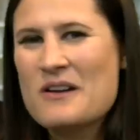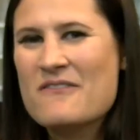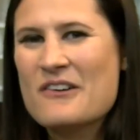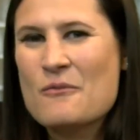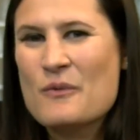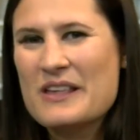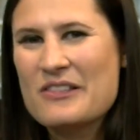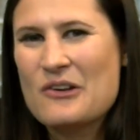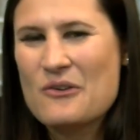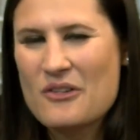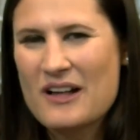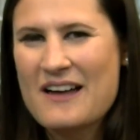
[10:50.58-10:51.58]
of our WE
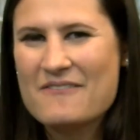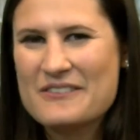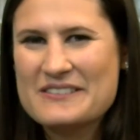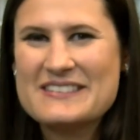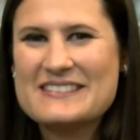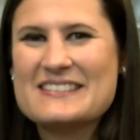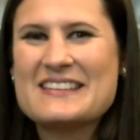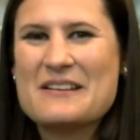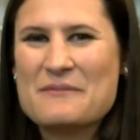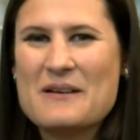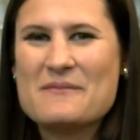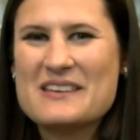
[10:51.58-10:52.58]
local conferences in the
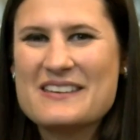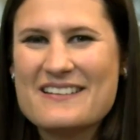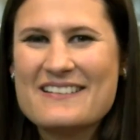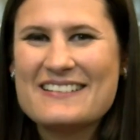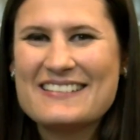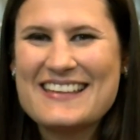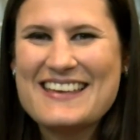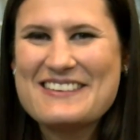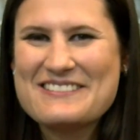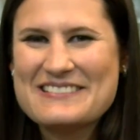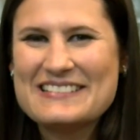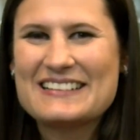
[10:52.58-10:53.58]
upcoming year. Thank
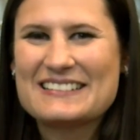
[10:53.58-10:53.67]
you.